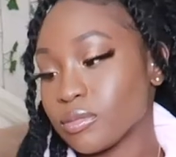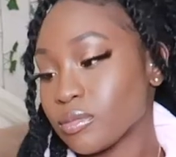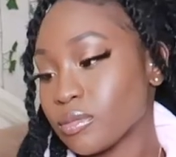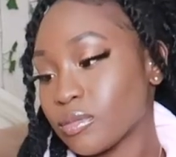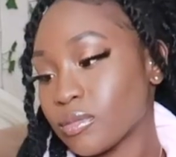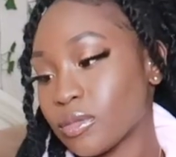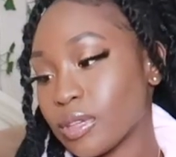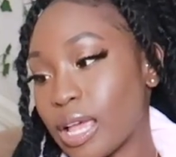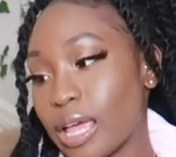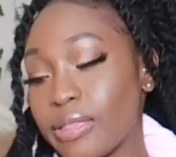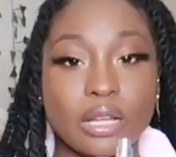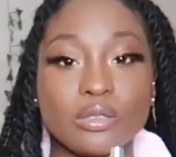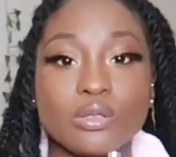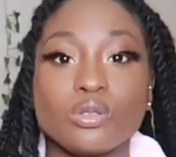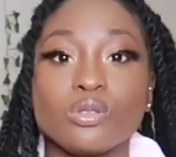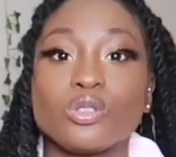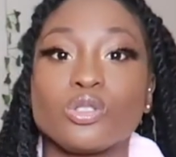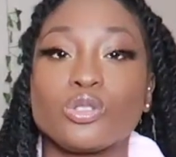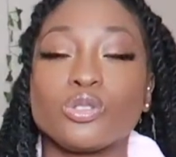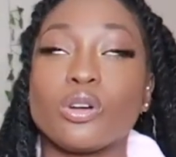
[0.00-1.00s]
It's not
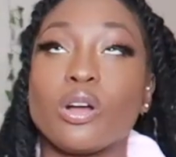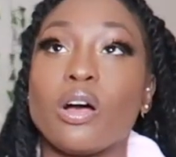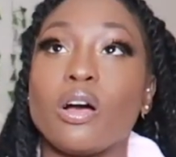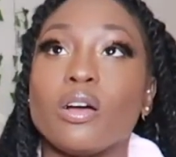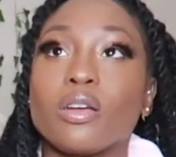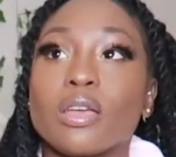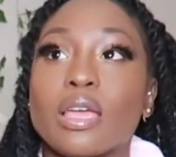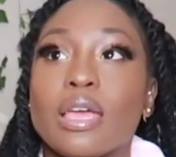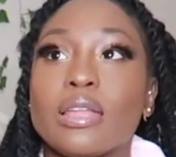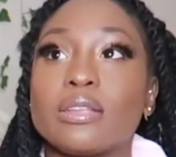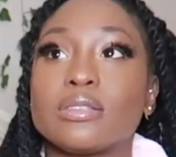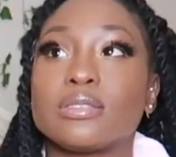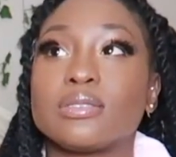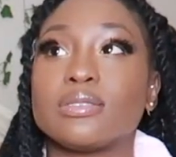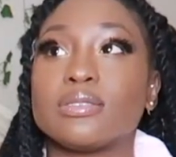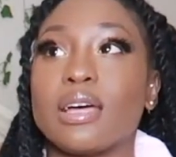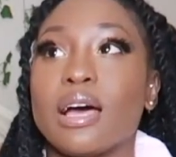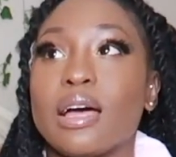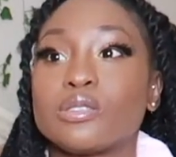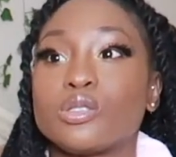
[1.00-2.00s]
too strong and it's
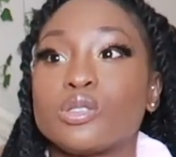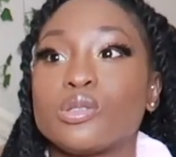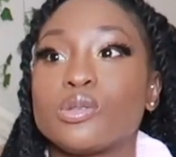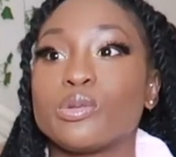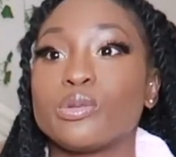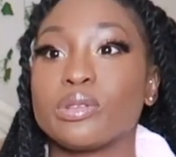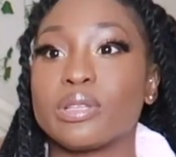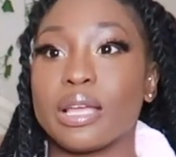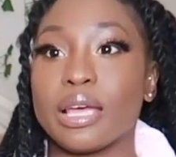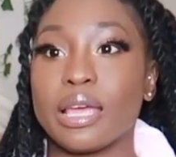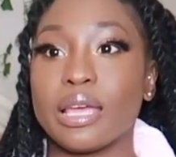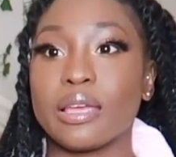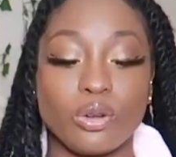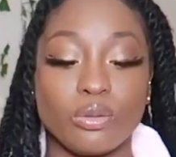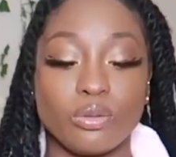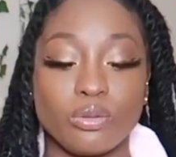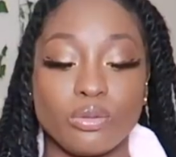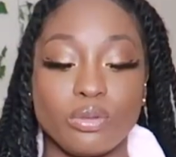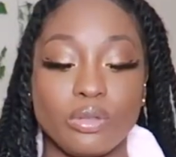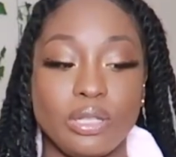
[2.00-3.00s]
not too light. I
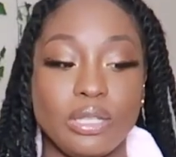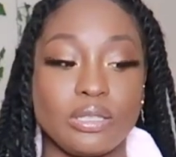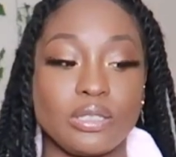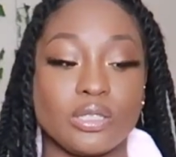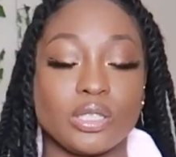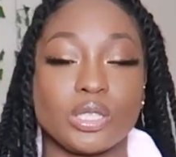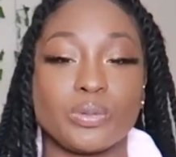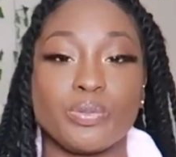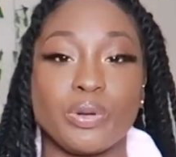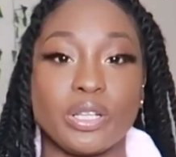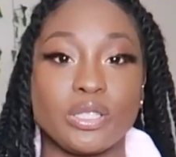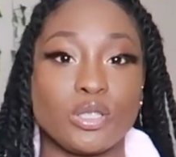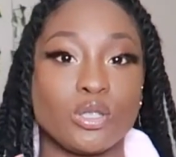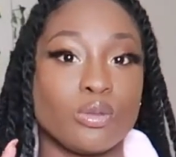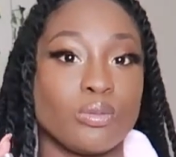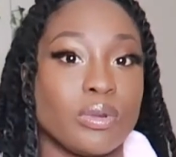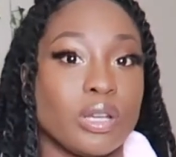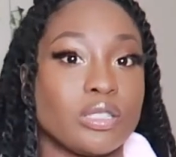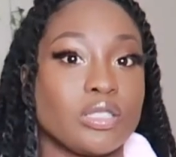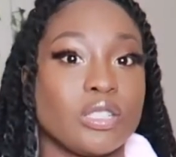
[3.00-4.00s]
don't need to spray too
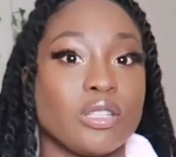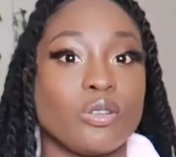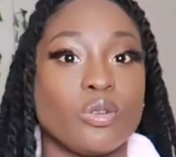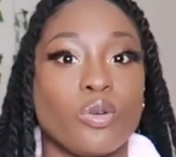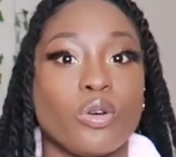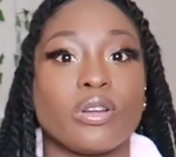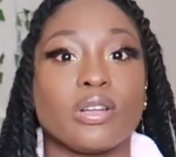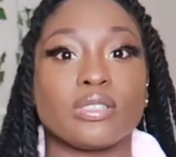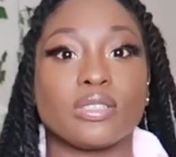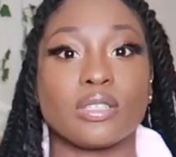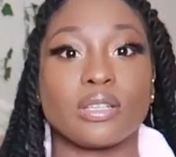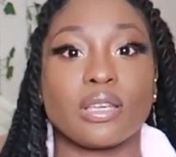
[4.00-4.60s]
much in order to